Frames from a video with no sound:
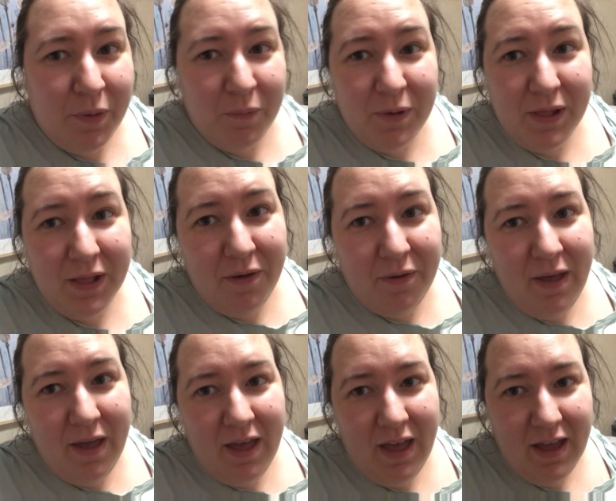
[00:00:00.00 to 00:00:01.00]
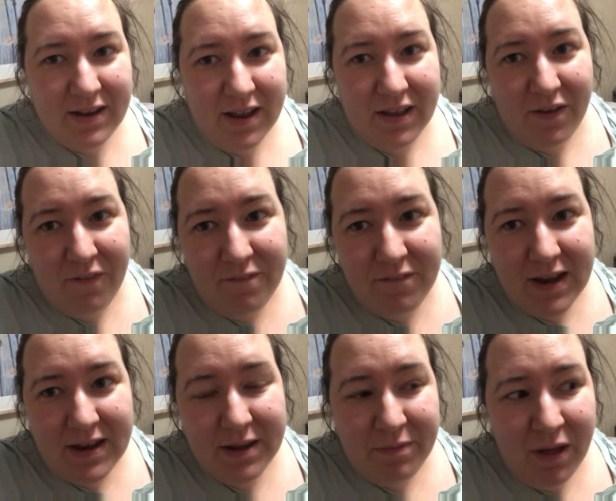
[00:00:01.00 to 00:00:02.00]
but I'm going to go ahead and go
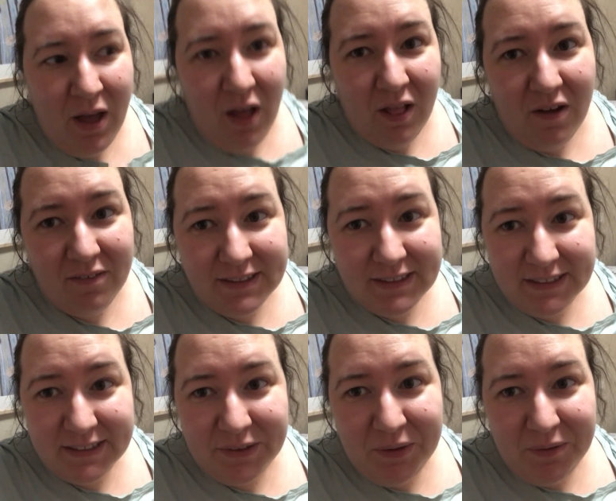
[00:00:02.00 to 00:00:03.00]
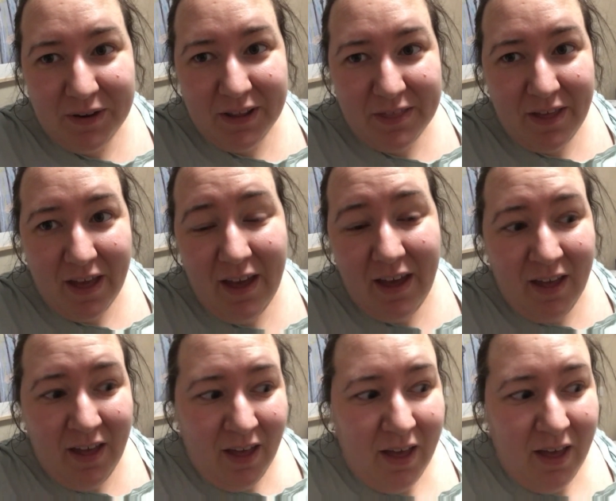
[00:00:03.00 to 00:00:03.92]
feed him. Lawrence is already there.